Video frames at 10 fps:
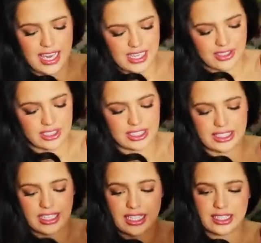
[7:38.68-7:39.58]
it's got
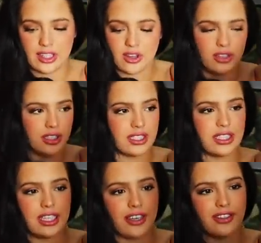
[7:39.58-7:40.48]
these nice long
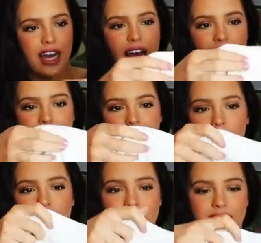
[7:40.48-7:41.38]
sleeves. I think
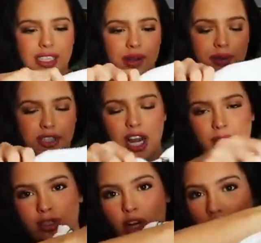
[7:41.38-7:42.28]
I'll wear this as a
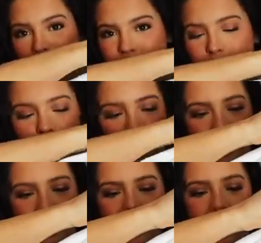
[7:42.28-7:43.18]
pajama top if I don't
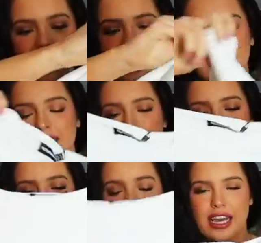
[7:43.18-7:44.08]
wear it as anything else.
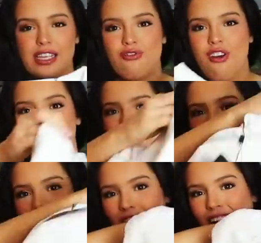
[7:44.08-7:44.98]
It is very
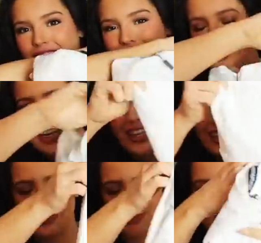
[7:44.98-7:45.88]
cute. I do like this